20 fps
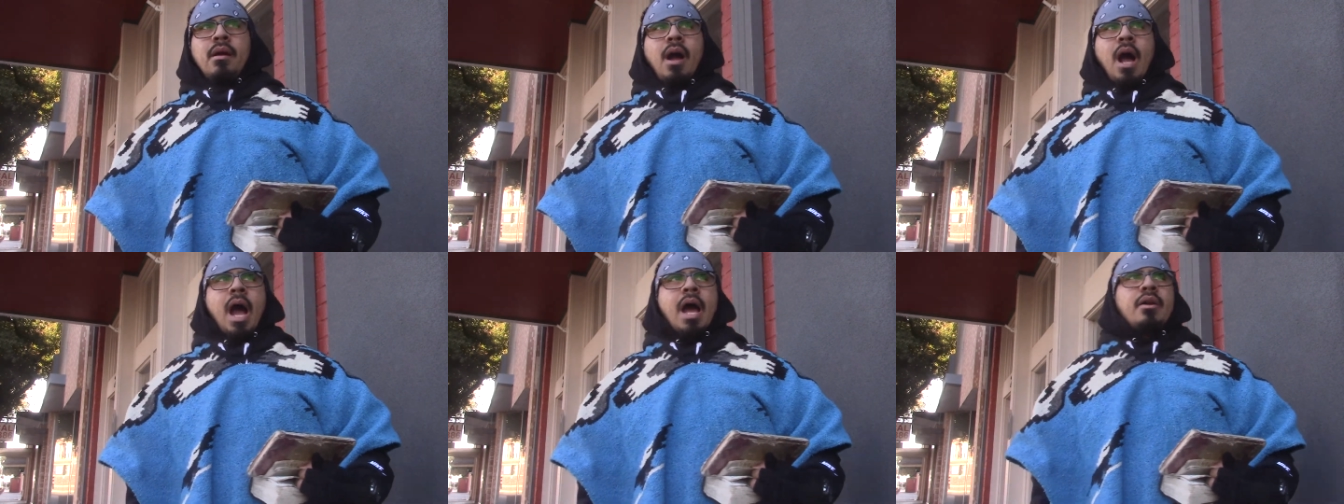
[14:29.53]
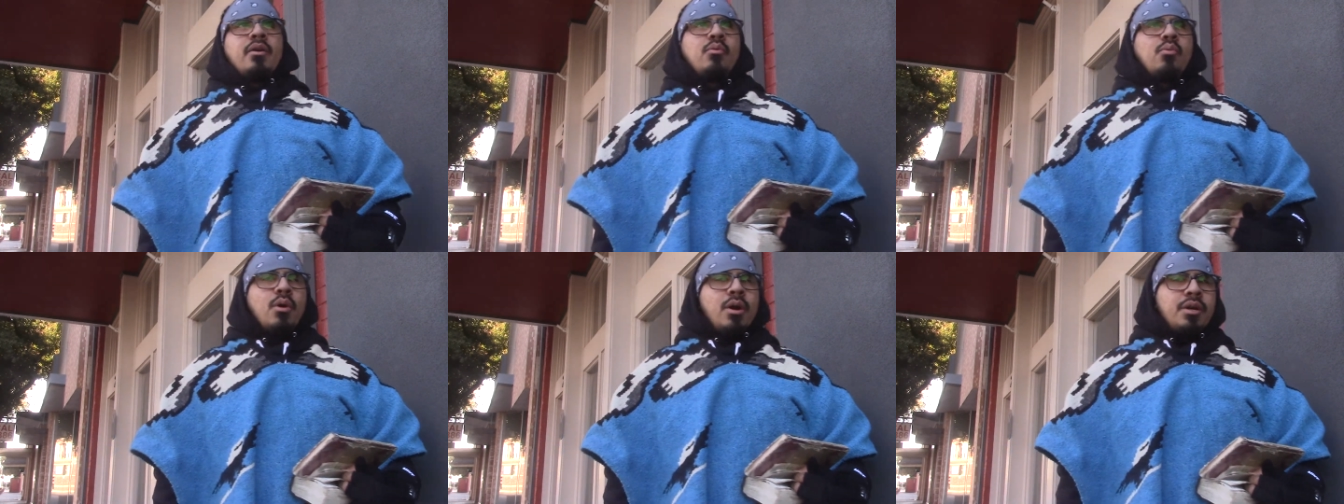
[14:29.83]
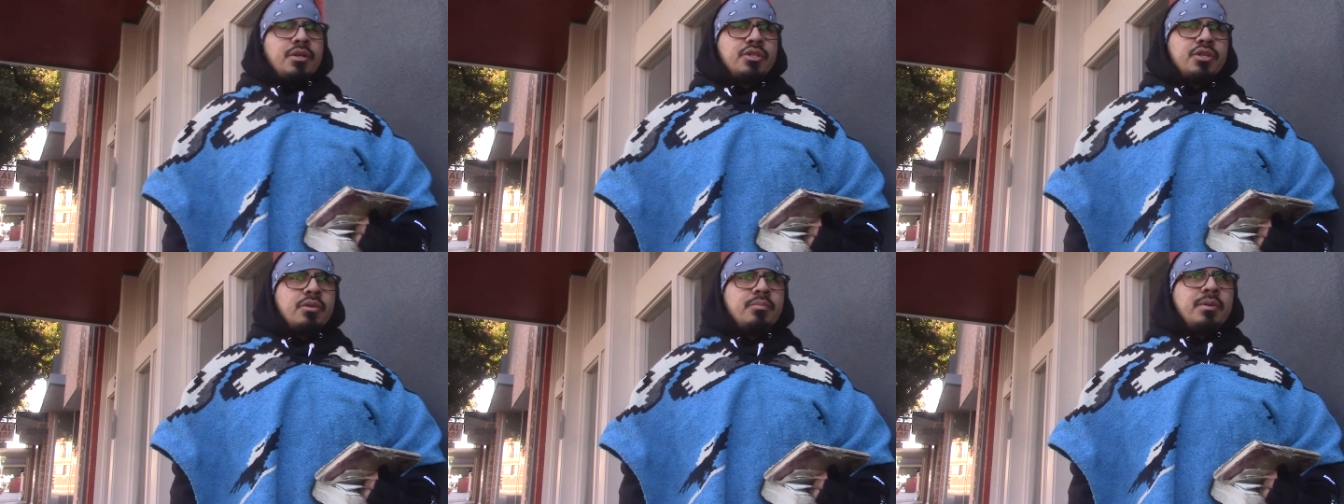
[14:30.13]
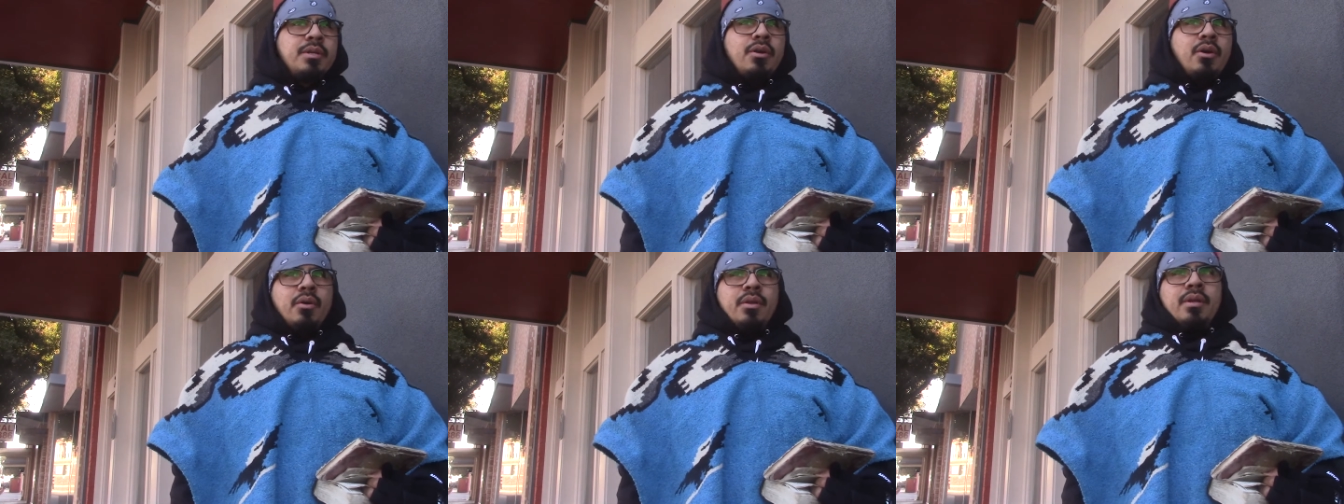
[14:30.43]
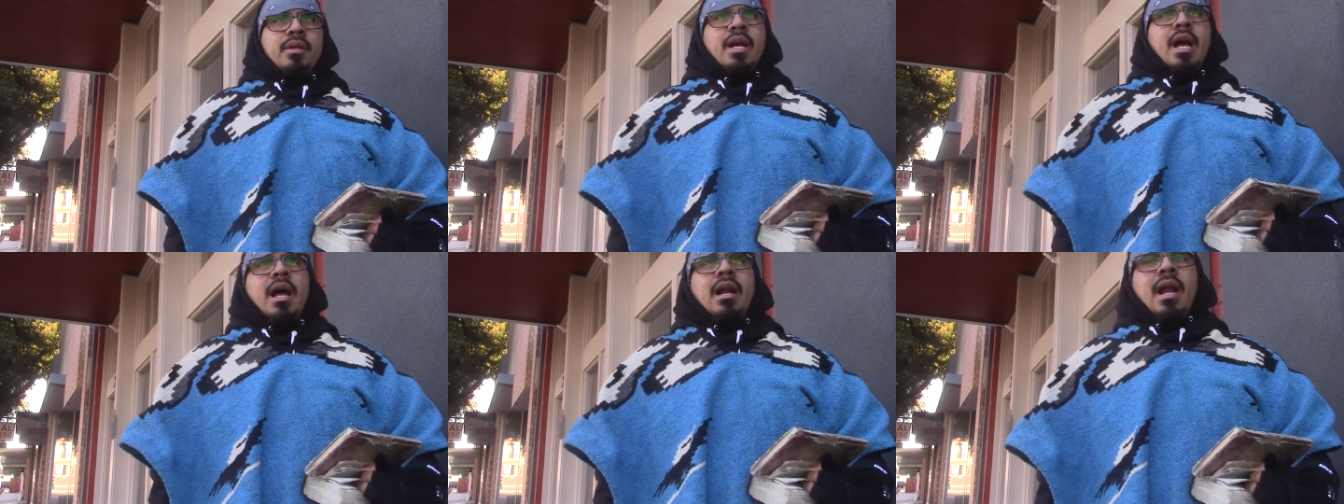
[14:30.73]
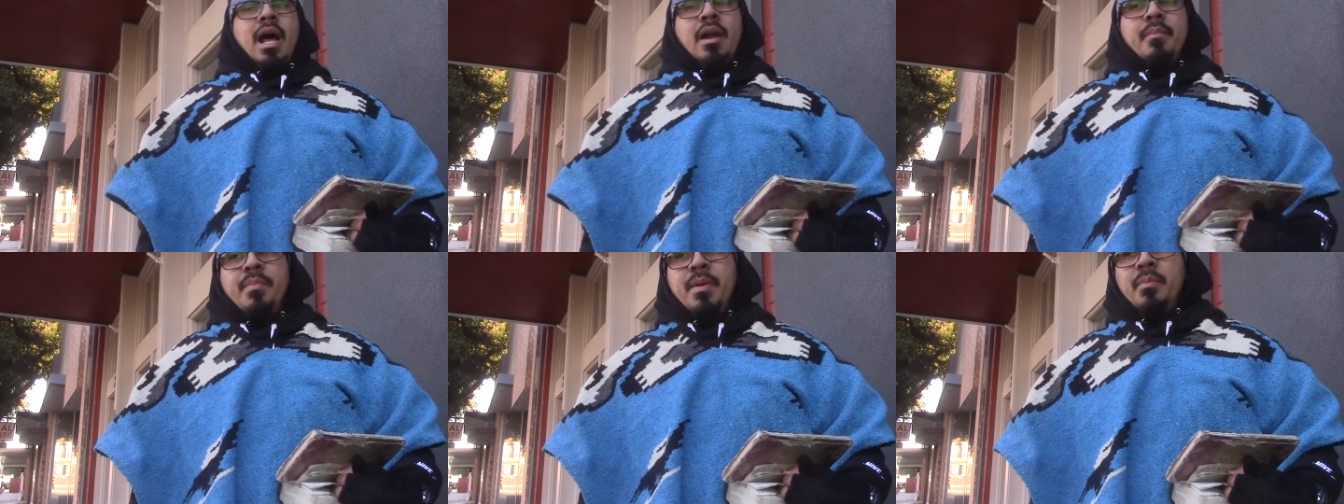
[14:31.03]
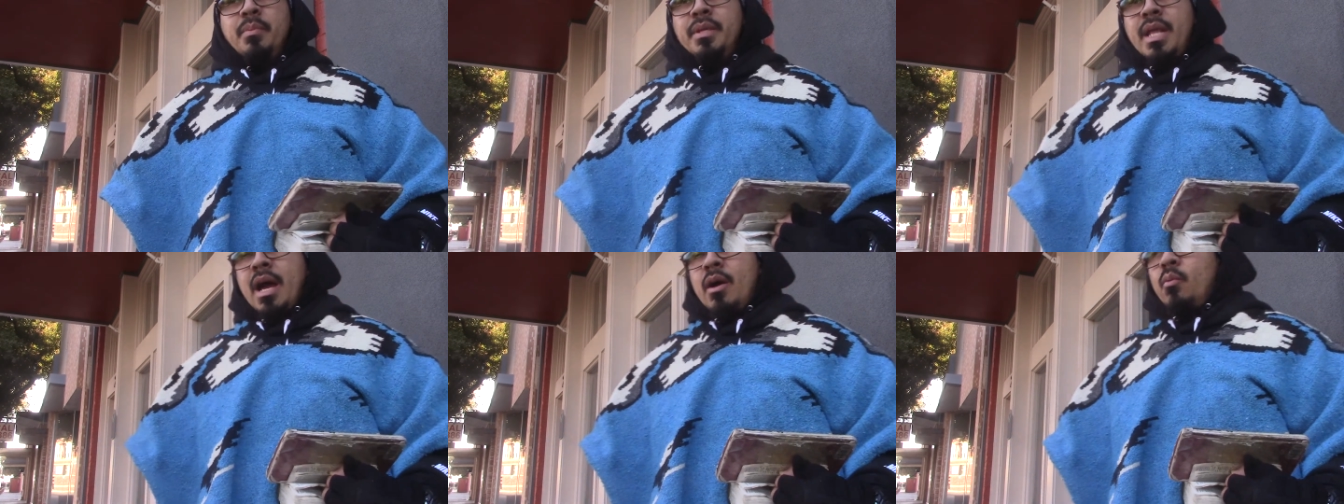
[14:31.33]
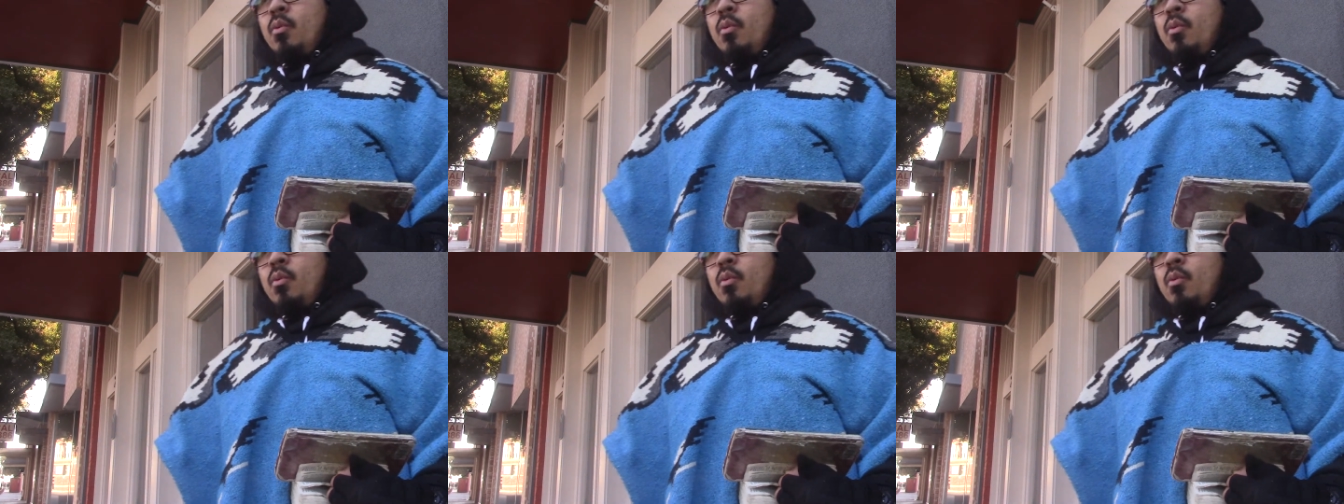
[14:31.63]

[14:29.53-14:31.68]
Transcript: idol worship. You know, you got a lot of people that